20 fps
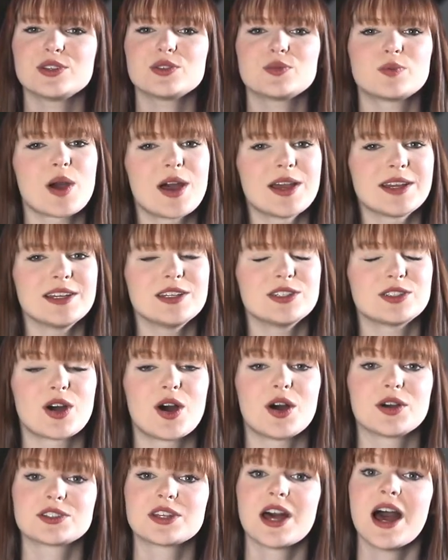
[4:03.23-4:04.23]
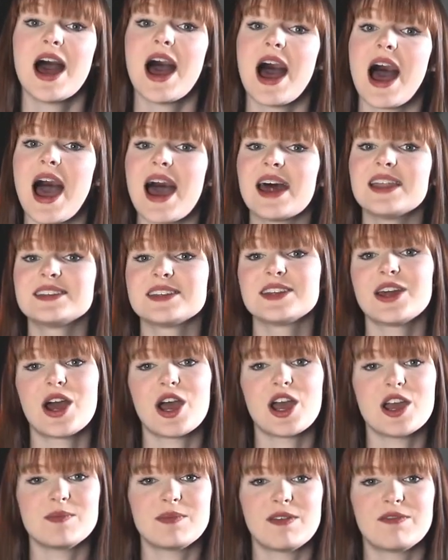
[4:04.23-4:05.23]
as working dogs and in a
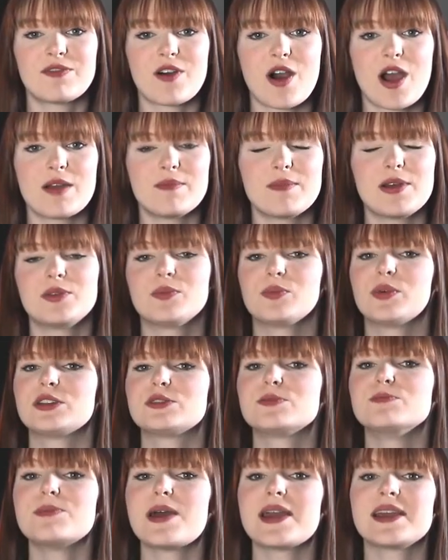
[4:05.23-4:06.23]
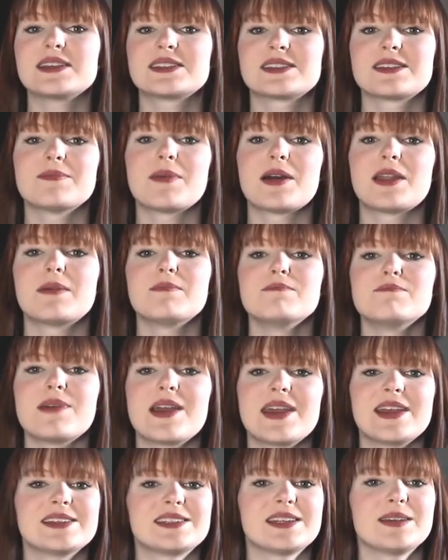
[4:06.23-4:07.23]
home environment, which makes them an
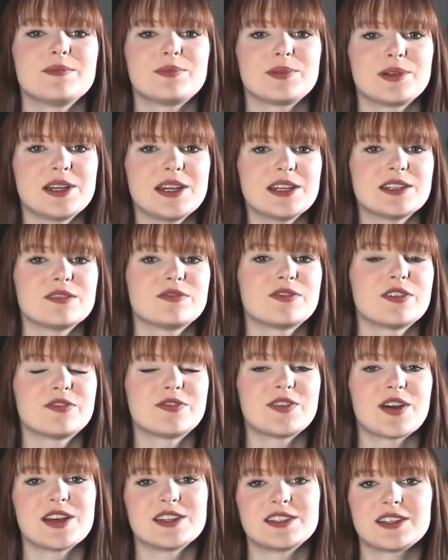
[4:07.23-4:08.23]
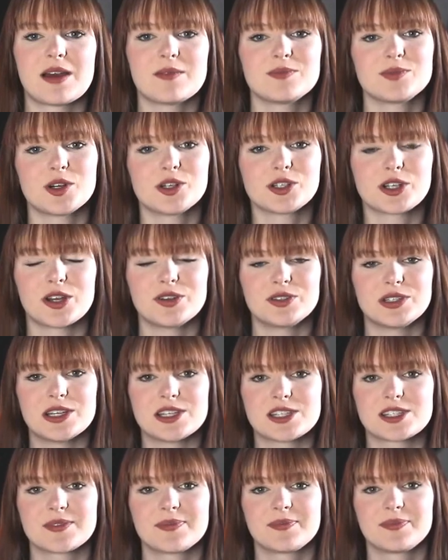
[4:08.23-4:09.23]
amazing breed for first-time dog
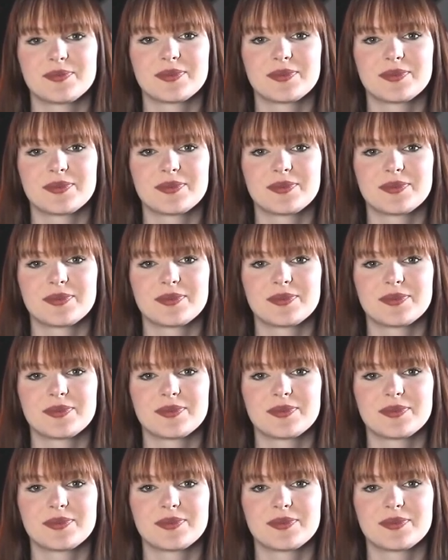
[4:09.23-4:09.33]
owners.